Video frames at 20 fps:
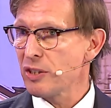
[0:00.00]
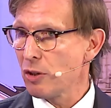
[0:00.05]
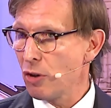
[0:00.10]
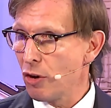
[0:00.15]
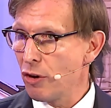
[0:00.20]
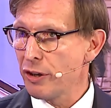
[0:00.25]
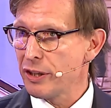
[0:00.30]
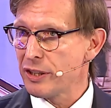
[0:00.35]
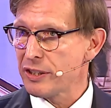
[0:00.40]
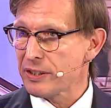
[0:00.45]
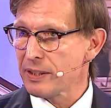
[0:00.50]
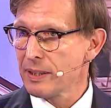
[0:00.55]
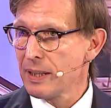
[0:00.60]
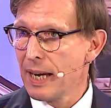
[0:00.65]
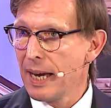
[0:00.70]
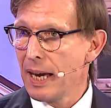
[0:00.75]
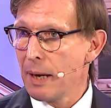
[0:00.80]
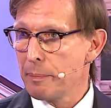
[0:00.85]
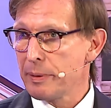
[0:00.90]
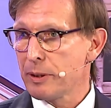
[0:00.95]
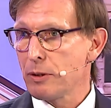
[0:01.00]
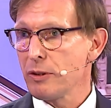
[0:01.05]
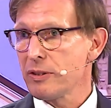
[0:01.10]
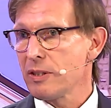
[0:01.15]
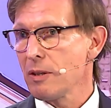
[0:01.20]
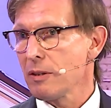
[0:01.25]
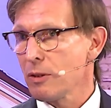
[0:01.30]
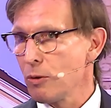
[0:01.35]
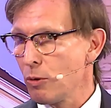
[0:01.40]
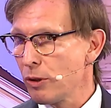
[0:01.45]
alloys, because
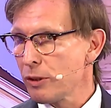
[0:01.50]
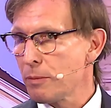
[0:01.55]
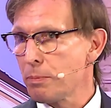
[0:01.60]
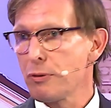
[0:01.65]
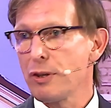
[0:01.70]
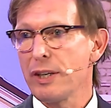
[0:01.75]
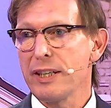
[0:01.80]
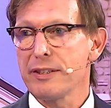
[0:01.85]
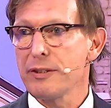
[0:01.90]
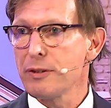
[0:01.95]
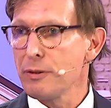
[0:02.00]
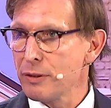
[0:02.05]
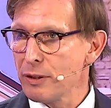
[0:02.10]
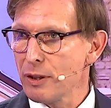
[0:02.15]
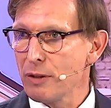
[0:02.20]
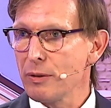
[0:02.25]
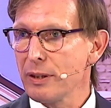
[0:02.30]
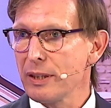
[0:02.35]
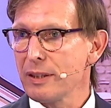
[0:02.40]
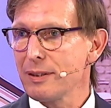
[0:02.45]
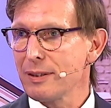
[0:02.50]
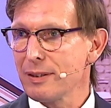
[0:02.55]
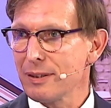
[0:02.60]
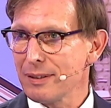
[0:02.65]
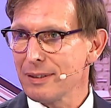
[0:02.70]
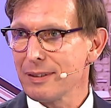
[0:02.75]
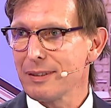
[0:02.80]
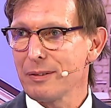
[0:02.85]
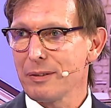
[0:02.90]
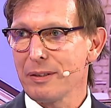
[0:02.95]
the gold price, you know it,
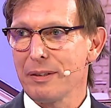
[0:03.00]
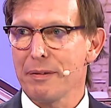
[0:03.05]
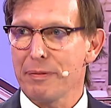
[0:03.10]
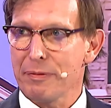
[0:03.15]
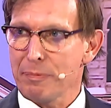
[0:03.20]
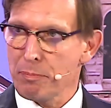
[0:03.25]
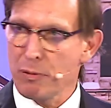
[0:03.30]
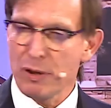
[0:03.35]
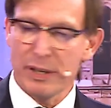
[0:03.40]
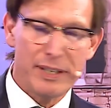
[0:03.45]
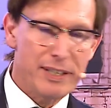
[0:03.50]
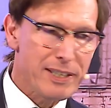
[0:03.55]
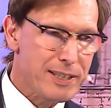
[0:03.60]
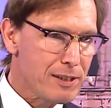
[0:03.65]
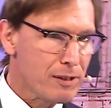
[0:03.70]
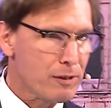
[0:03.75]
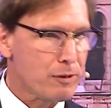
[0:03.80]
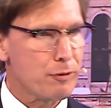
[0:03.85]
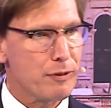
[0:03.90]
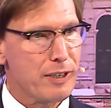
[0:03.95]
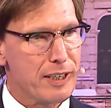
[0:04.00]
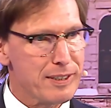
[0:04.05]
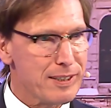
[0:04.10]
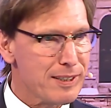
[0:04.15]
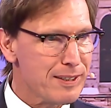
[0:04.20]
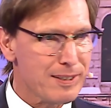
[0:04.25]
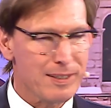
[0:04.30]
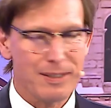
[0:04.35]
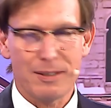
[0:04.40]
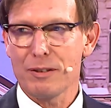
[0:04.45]
if political
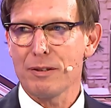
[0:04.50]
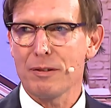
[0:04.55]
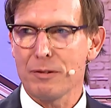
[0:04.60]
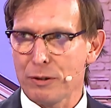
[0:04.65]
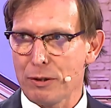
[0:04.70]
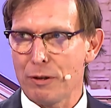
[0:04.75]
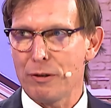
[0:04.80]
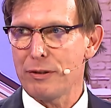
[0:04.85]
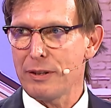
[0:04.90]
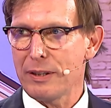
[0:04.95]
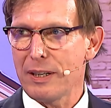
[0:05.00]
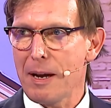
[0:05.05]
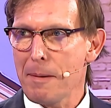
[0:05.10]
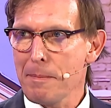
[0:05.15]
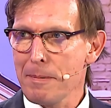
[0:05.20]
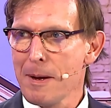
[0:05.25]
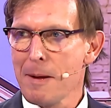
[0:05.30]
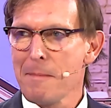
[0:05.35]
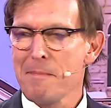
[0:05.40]
crisis turning up,